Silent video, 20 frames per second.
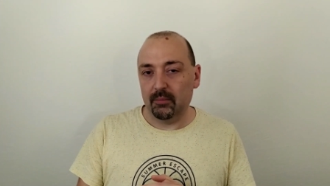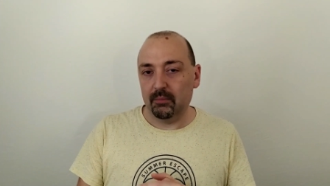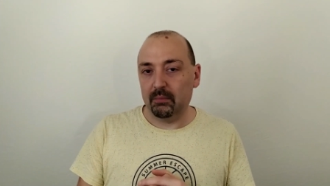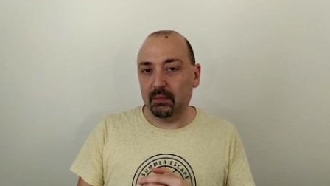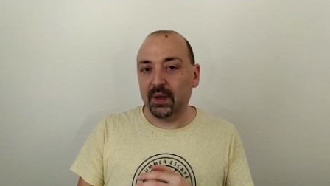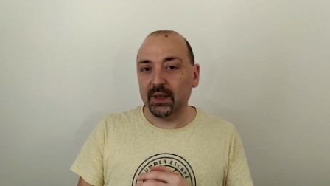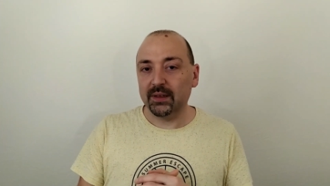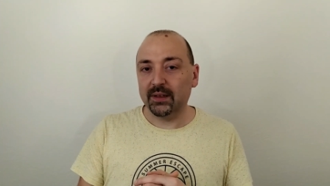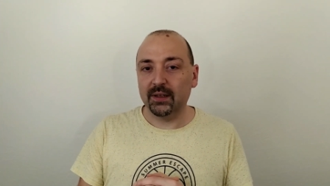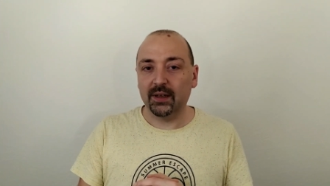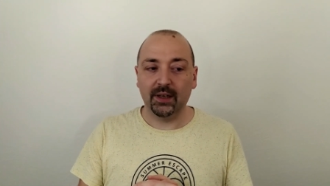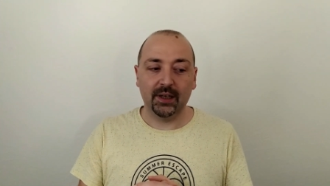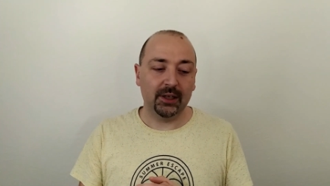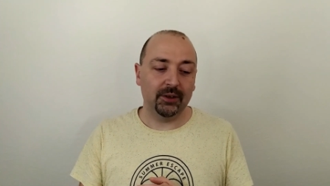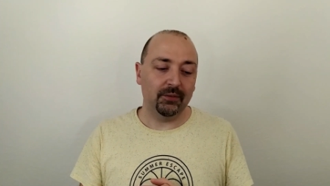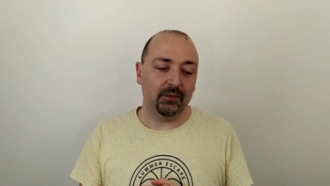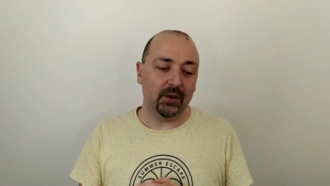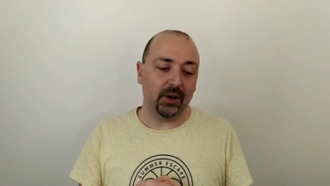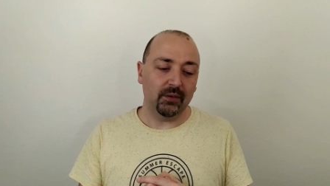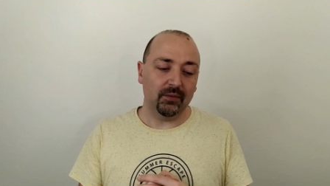But
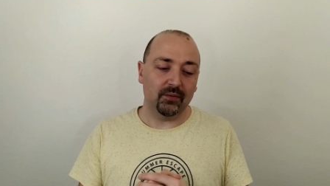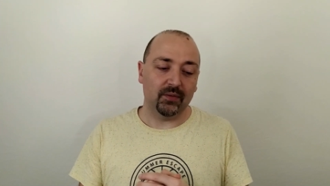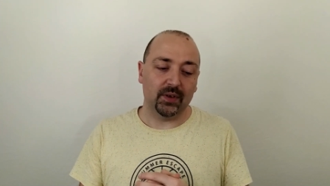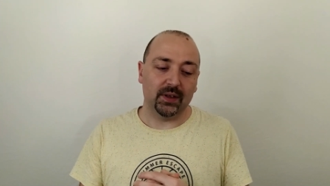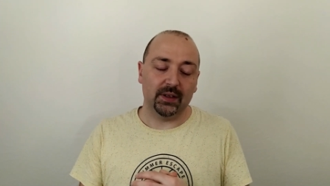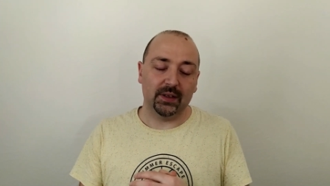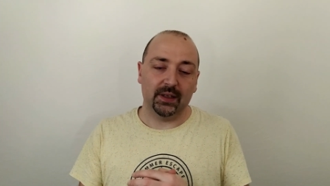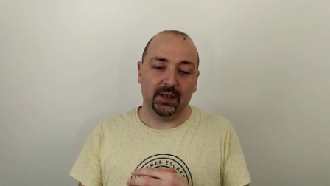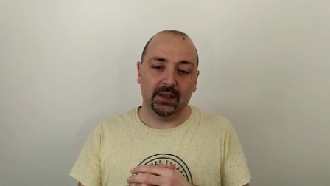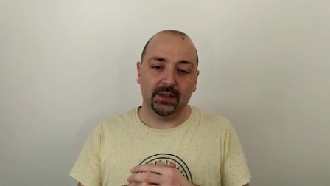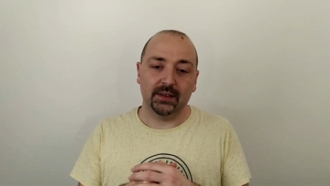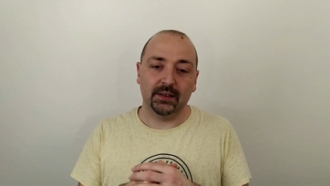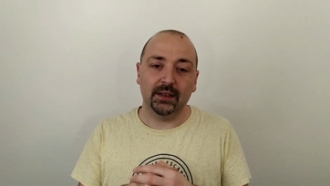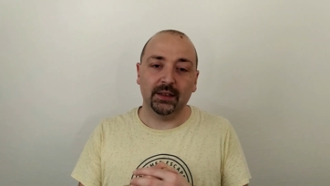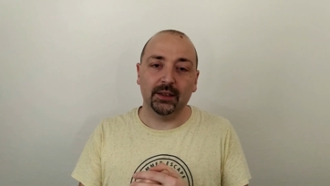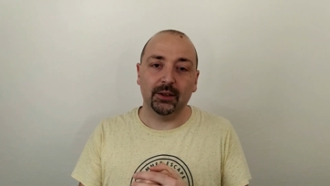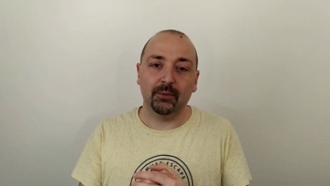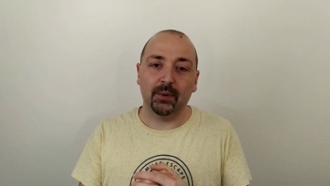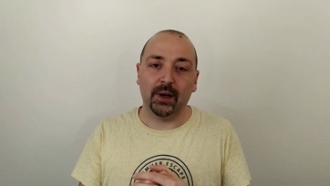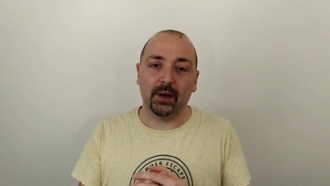if you have a
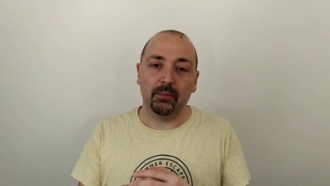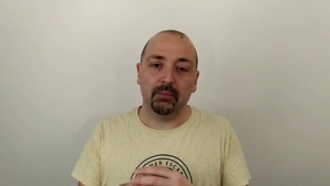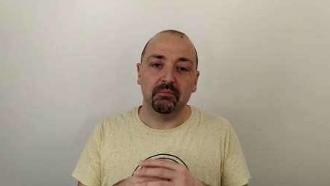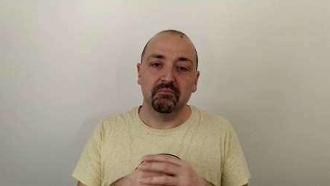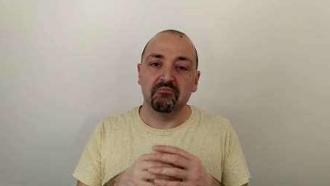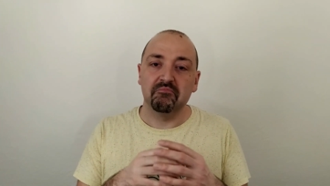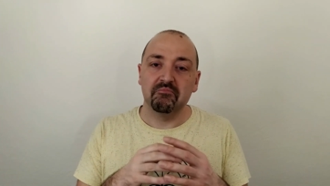city where